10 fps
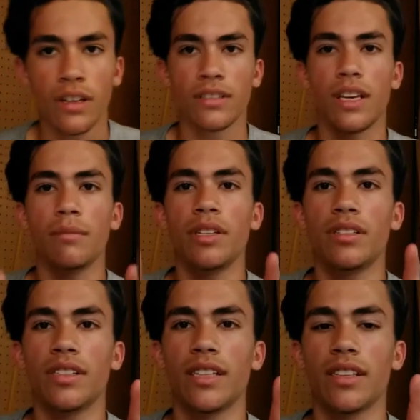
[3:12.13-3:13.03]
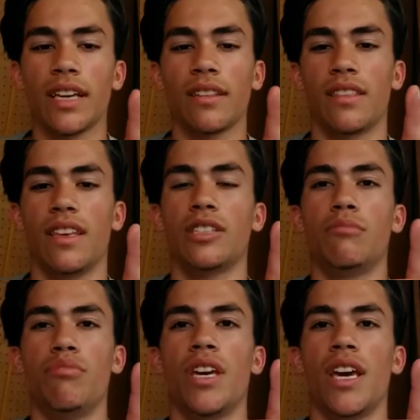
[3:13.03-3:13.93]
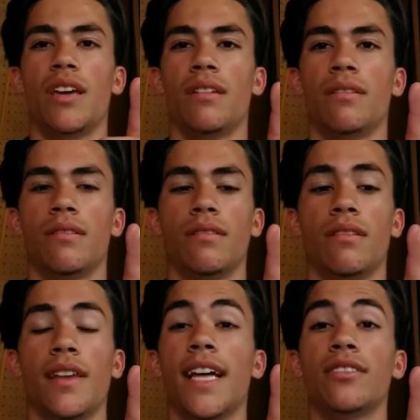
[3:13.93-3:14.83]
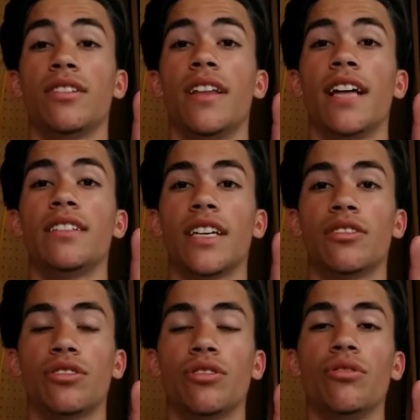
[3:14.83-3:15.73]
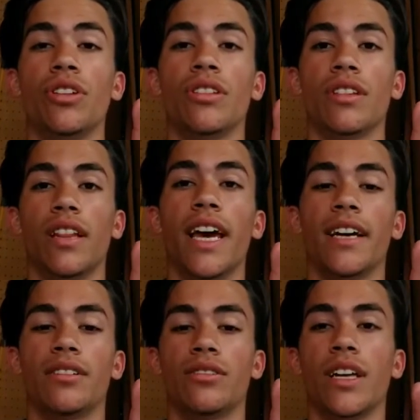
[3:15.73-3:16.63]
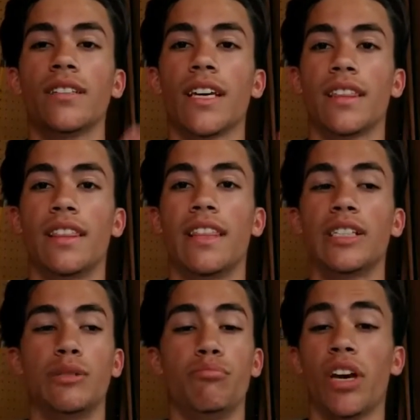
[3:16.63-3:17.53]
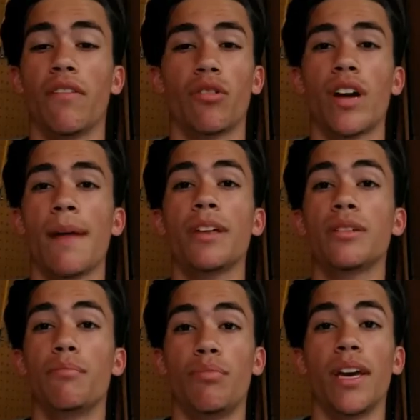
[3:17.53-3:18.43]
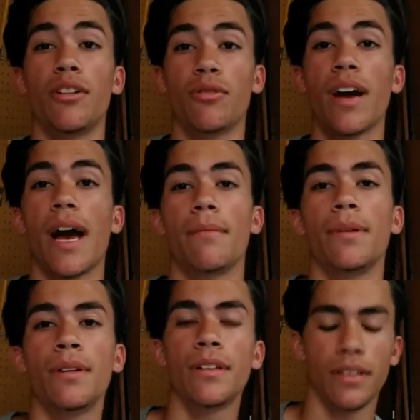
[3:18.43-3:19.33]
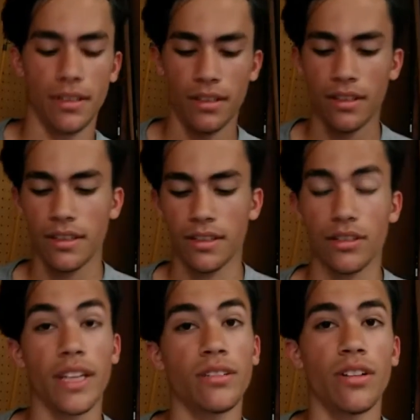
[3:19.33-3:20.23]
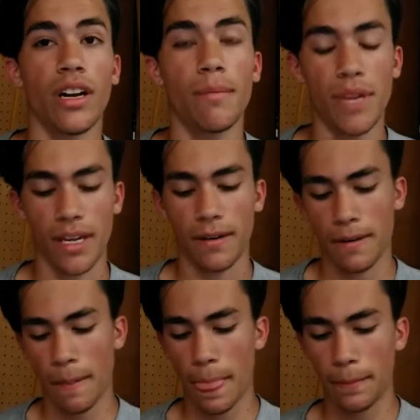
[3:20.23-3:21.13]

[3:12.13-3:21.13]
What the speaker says: So that means that's like this big, and that's excluding the legs. So that's like this big of a crab. That's a big crab. So that's a lot of meat.